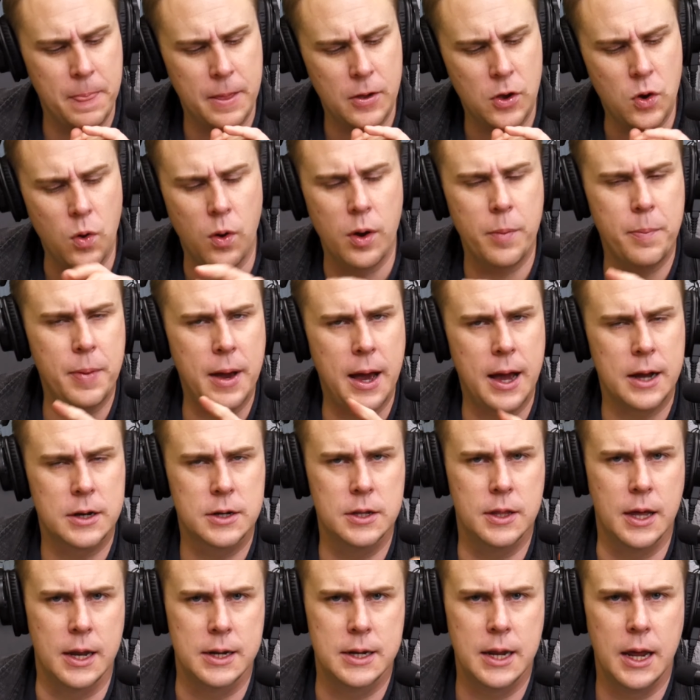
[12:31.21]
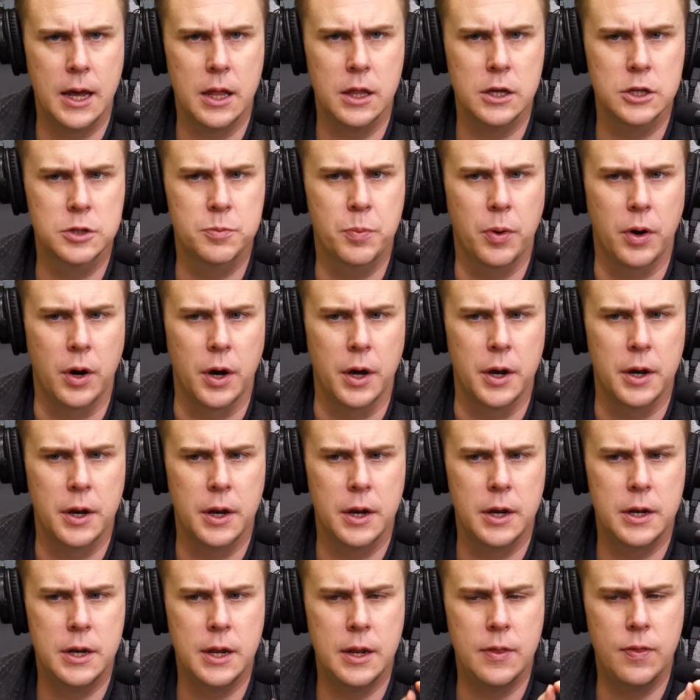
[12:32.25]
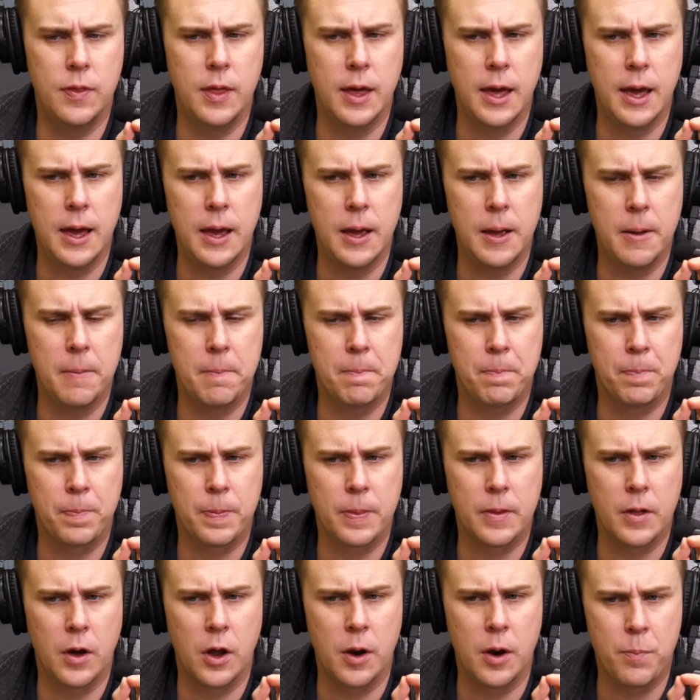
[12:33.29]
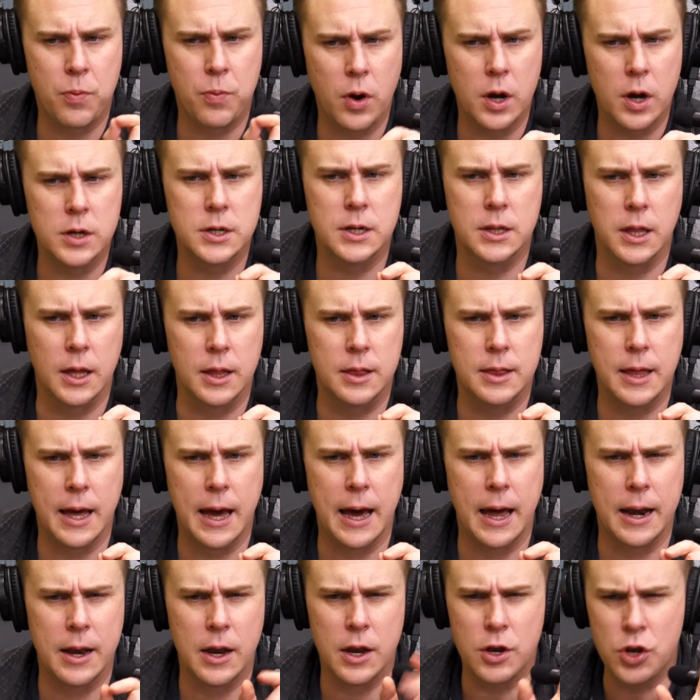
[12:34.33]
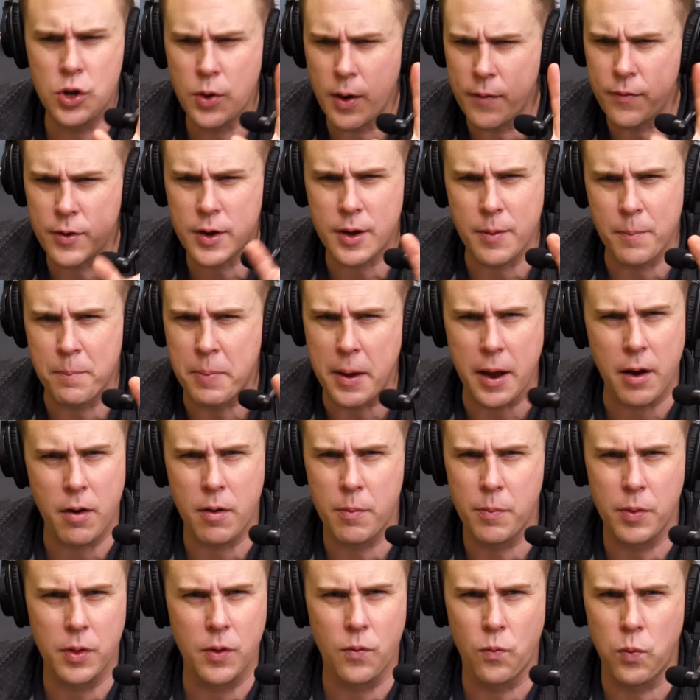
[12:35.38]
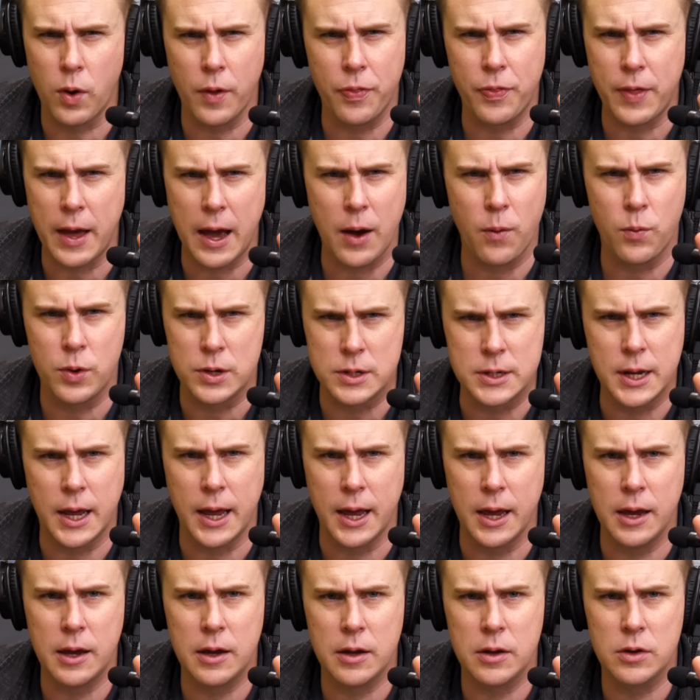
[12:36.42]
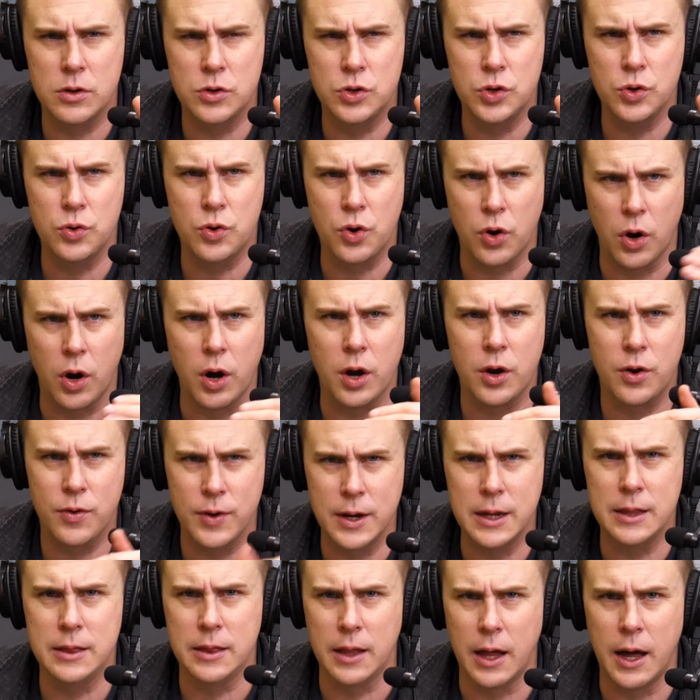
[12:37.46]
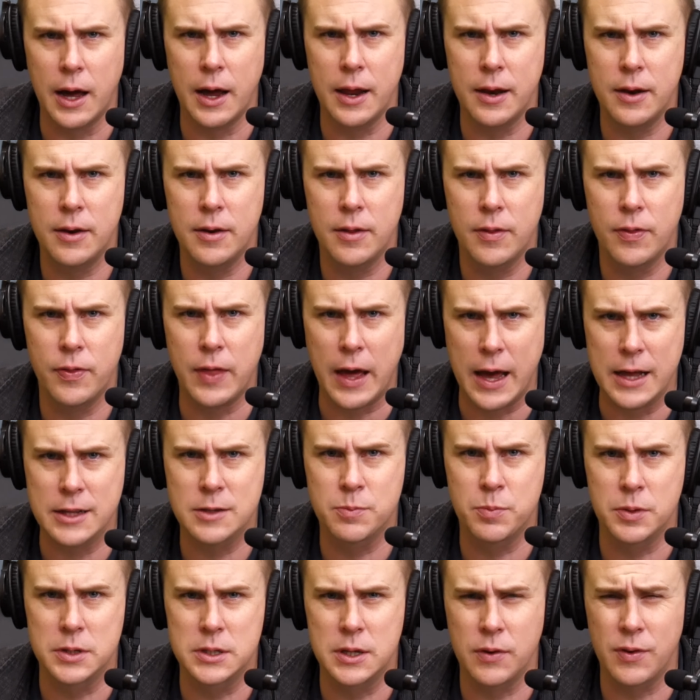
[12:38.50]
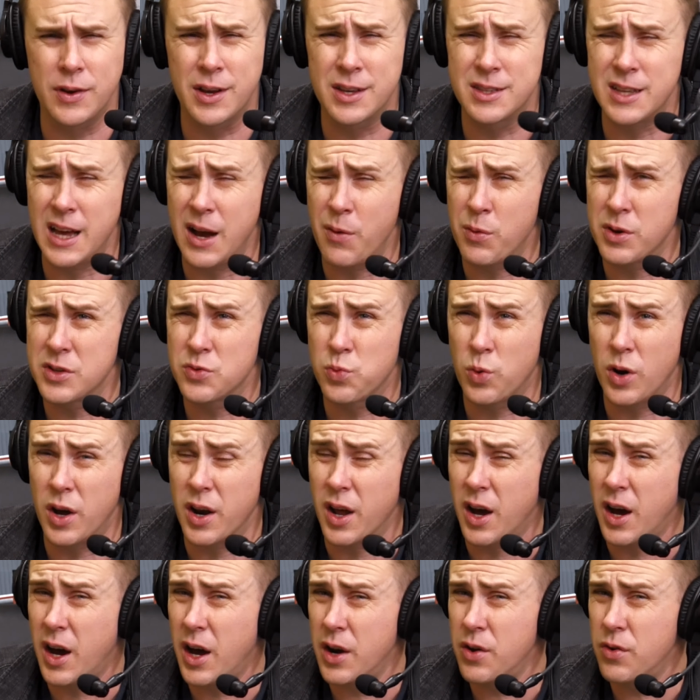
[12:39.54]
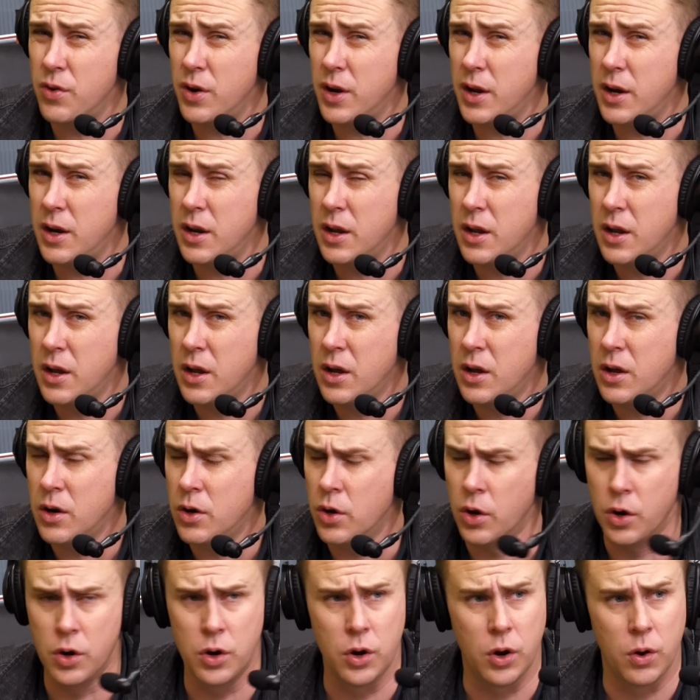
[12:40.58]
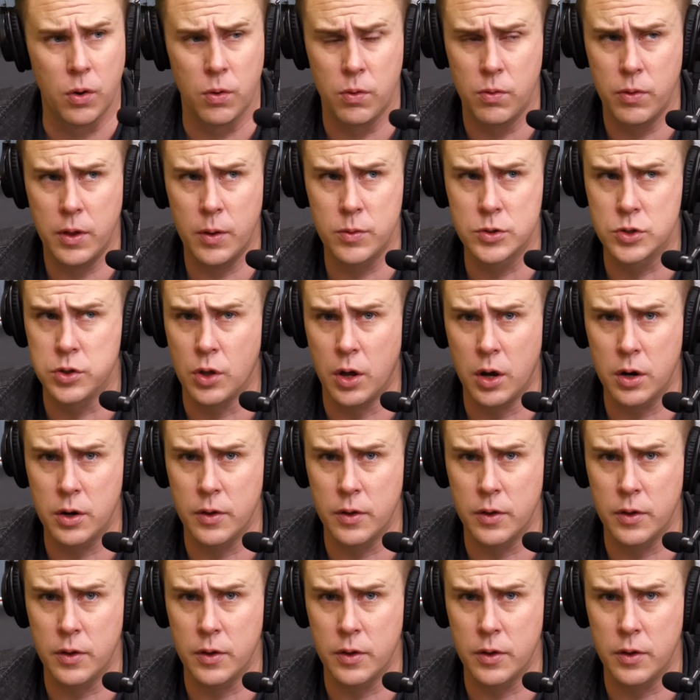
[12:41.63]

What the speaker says: Going back to that tailings pond, did they, on a project like that, do you have a comparable of what that would take to concrete line that specific? Because that was what, 100? No, that was long.